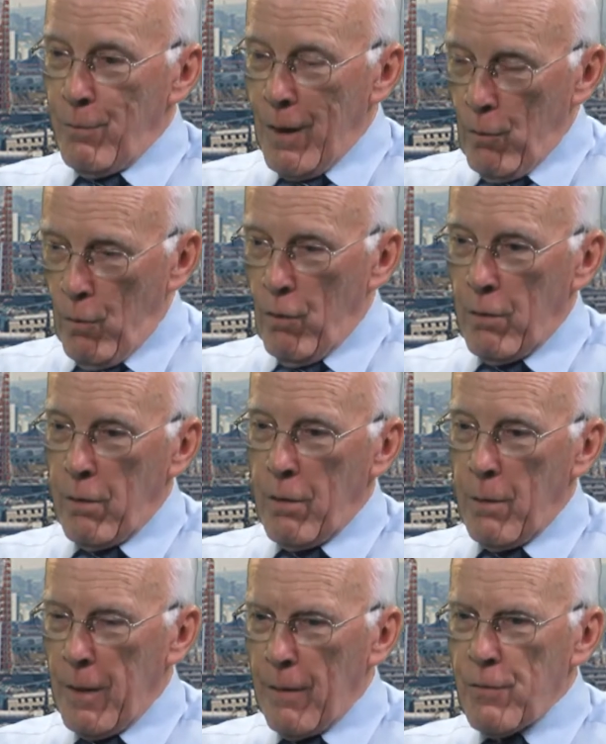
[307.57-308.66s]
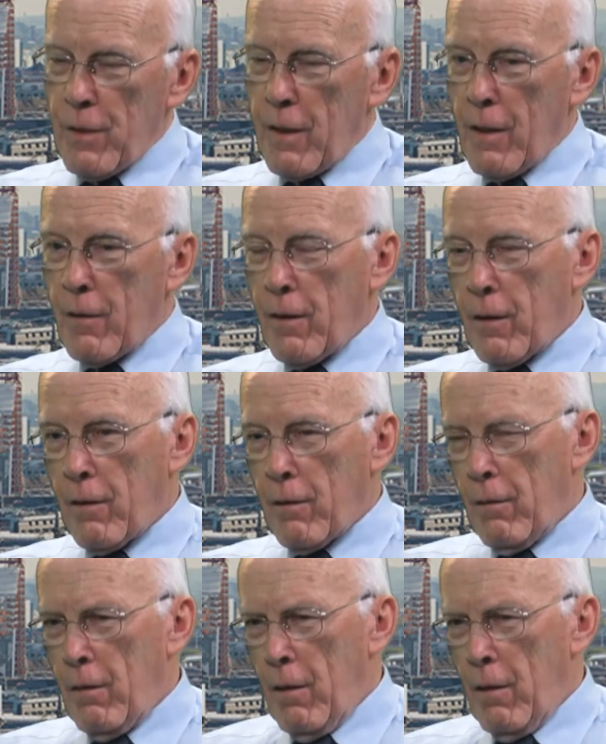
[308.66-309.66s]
now on, I mean, I've said I think the